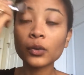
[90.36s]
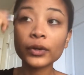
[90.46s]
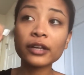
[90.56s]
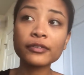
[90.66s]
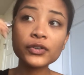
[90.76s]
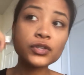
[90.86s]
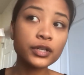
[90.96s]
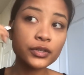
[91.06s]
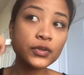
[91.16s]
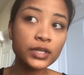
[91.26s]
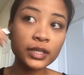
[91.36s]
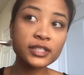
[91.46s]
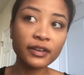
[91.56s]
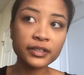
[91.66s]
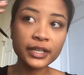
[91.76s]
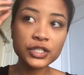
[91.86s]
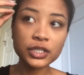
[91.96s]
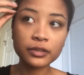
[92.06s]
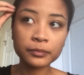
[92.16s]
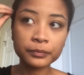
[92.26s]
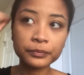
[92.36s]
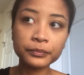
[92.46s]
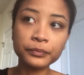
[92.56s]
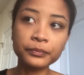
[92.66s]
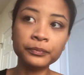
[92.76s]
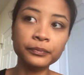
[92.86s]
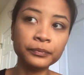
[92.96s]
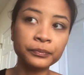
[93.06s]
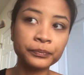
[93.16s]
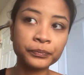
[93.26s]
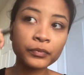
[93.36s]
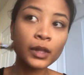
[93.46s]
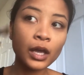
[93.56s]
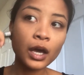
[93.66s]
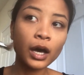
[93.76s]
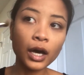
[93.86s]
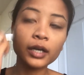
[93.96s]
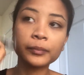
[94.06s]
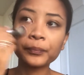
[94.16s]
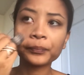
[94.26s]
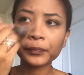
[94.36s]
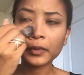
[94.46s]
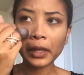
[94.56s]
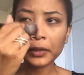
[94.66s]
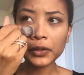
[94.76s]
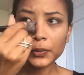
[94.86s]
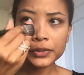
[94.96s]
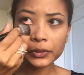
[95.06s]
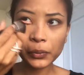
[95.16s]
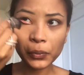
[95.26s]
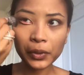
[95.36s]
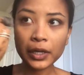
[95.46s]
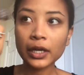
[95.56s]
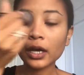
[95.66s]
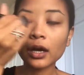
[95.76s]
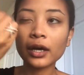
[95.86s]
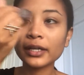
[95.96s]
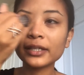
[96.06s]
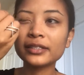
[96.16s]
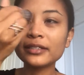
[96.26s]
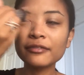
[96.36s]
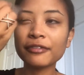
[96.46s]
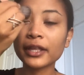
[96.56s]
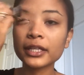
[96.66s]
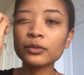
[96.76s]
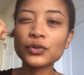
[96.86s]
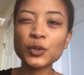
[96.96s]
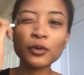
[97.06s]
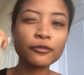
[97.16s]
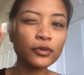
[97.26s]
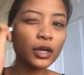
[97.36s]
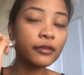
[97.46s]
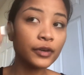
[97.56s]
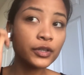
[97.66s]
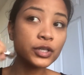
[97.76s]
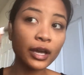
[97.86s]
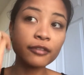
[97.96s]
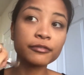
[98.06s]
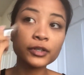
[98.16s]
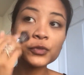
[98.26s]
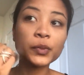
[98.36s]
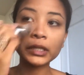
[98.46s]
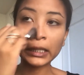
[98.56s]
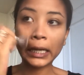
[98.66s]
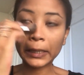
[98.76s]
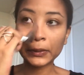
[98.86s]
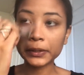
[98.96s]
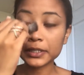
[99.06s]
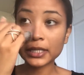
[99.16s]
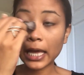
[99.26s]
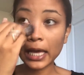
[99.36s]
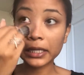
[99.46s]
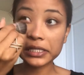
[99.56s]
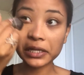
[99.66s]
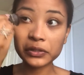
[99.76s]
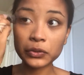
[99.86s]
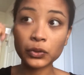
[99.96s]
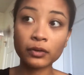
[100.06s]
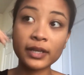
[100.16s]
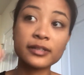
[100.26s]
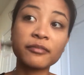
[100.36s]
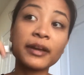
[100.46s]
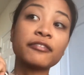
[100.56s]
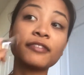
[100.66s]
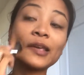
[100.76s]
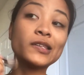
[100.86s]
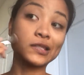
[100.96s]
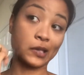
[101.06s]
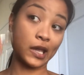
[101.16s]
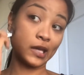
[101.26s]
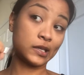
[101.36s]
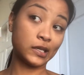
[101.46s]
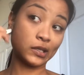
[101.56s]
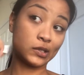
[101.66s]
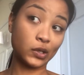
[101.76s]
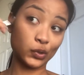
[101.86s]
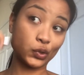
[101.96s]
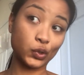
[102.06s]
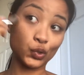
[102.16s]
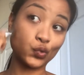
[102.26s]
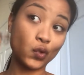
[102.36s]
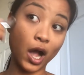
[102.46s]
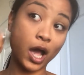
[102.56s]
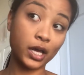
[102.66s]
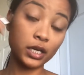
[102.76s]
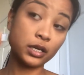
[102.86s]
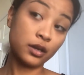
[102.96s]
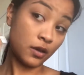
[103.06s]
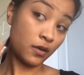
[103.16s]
When I first started using this foundation, I thought it was it didn't feel like it was super full coverage at first, but then I noticed that as I do the rest of my face and it starts to dry,